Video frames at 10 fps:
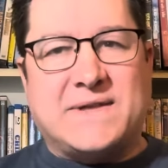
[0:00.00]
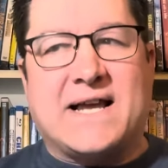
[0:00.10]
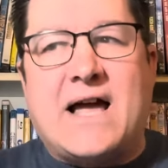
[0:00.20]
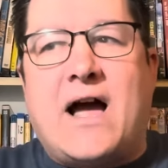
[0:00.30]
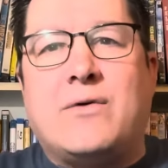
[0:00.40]

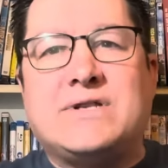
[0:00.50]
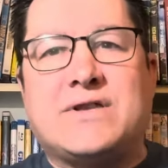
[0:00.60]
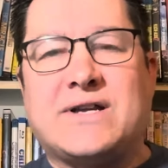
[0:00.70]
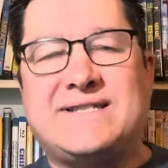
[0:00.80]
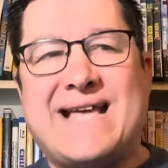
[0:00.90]
Like, I always
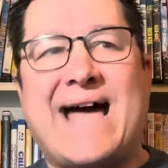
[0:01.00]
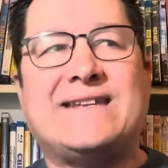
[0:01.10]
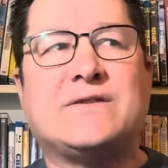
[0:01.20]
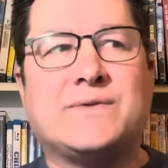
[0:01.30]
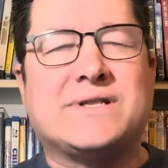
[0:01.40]
thought
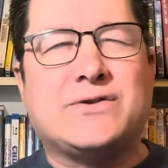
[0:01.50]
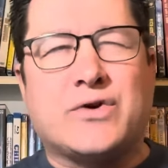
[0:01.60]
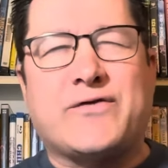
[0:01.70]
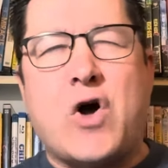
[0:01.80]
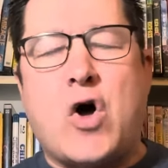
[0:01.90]
sadness was
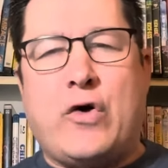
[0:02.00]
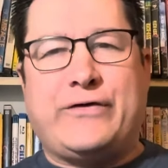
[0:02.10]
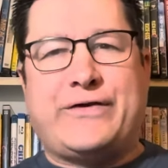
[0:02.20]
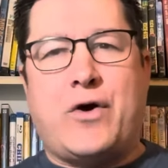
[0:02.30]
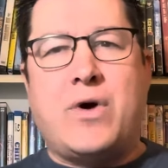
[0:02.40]
sort of
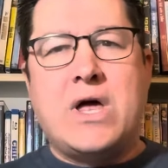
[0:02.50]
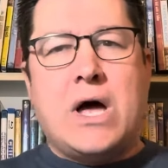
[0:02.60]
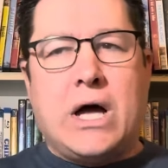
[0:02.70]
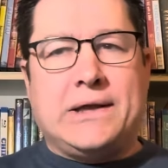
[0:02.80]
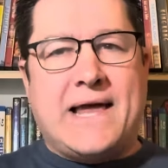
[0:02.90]
also
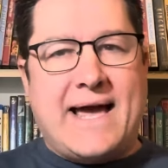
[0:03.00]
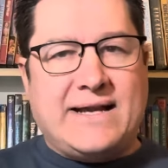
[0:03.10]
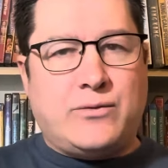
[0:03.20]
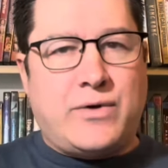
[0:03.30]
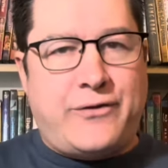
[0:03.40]

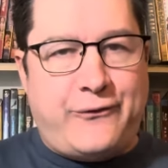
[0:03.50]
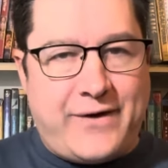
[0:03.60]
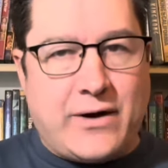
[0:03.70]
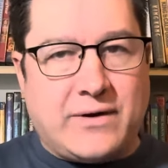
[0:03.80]
aligned with fear.